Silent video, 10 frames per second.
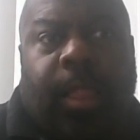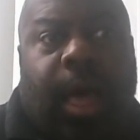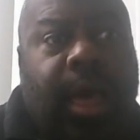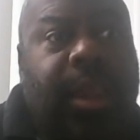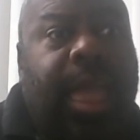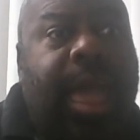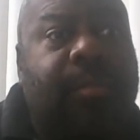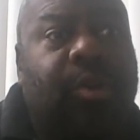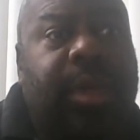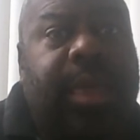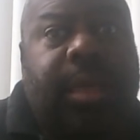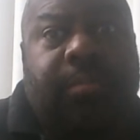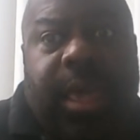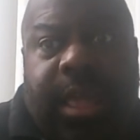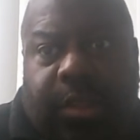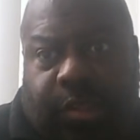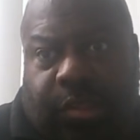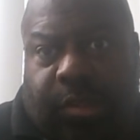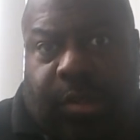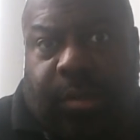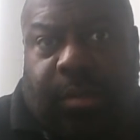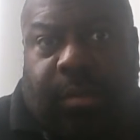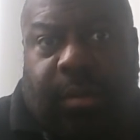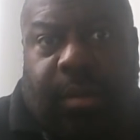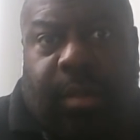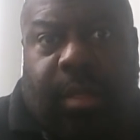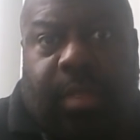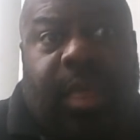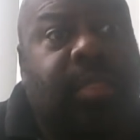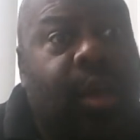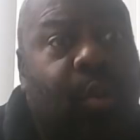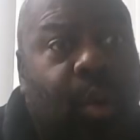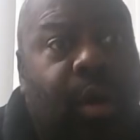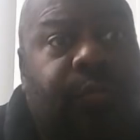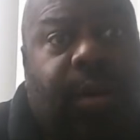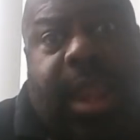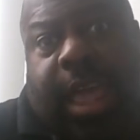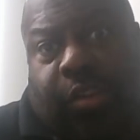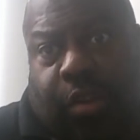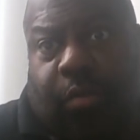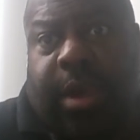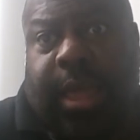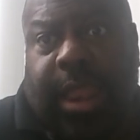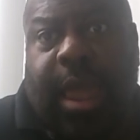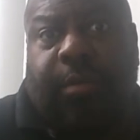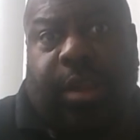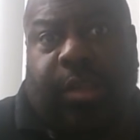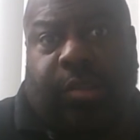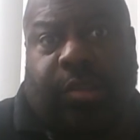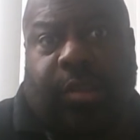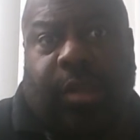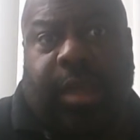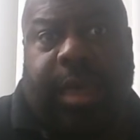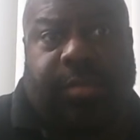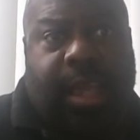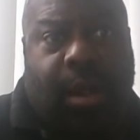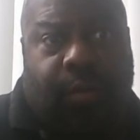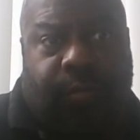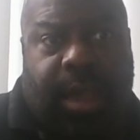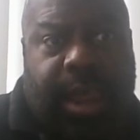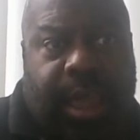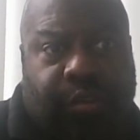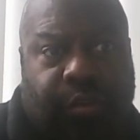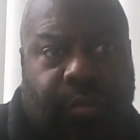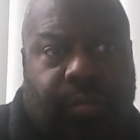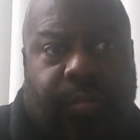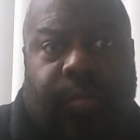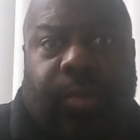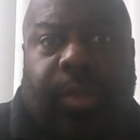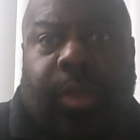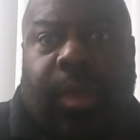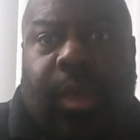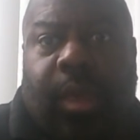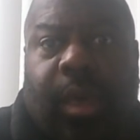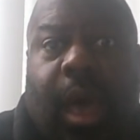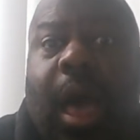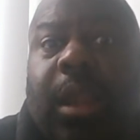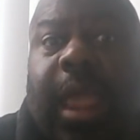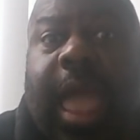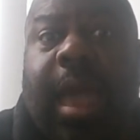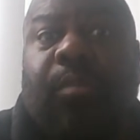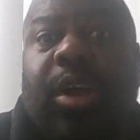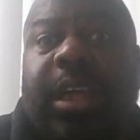On camera, he admits that there were financial irregularities at Tower Financial. On camera,